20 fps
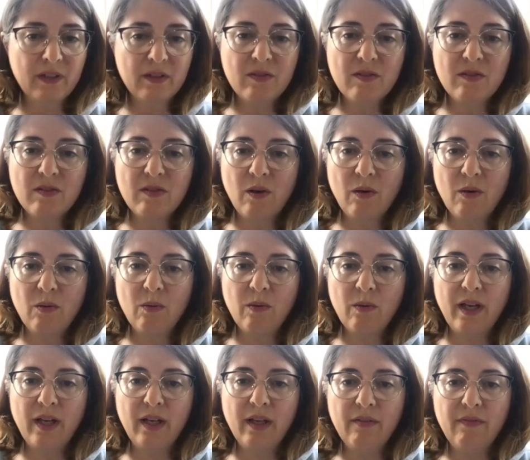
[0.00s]

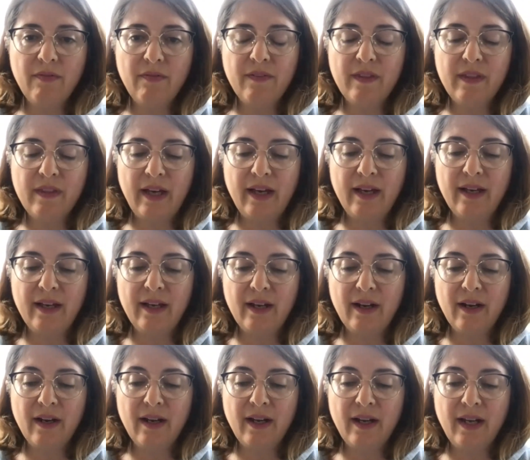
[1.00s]
So if
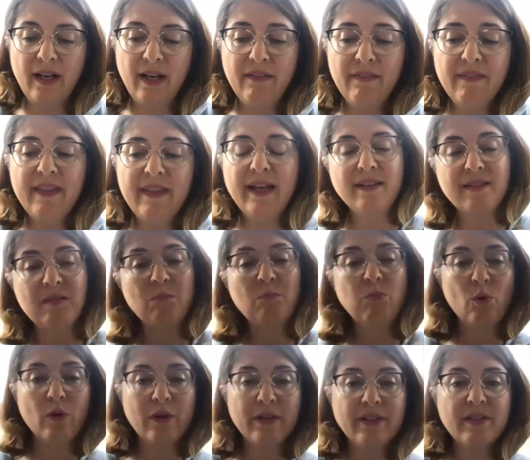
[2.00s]
that is
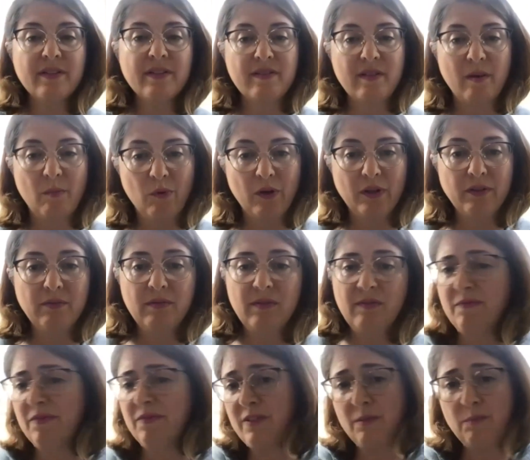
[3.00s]
important to
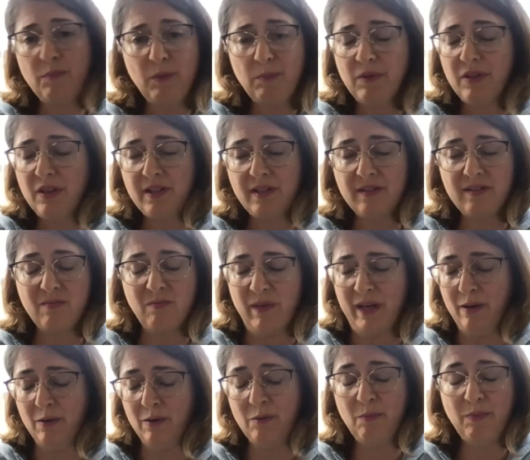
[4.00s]
someone, for some people it doesn't
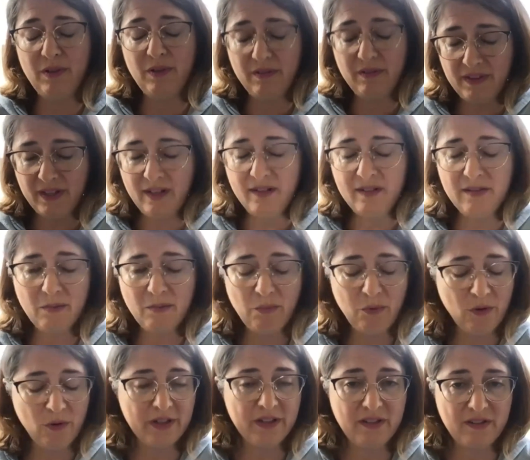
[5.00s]
matter, but if that is
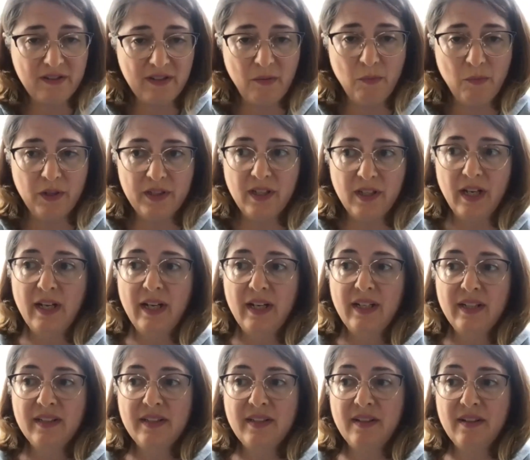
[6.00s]
important to someone,
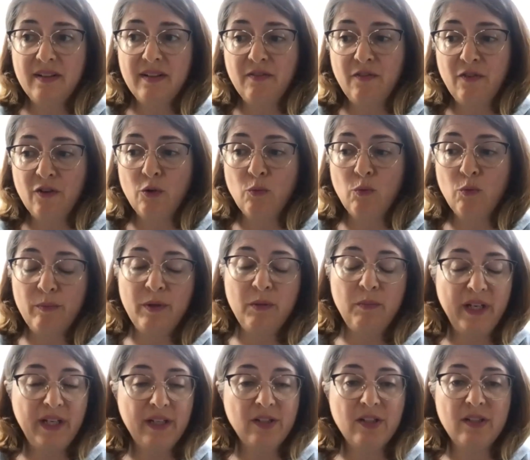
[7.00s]
for a woman
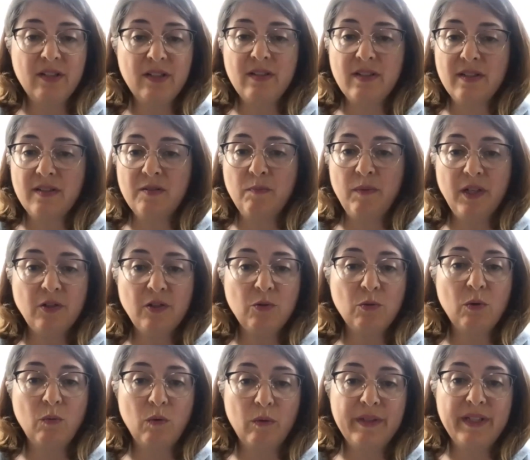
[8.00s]
patient to speak
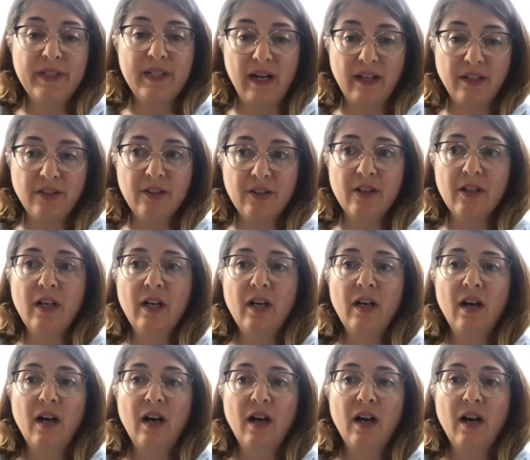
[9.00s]
to a woman doctor,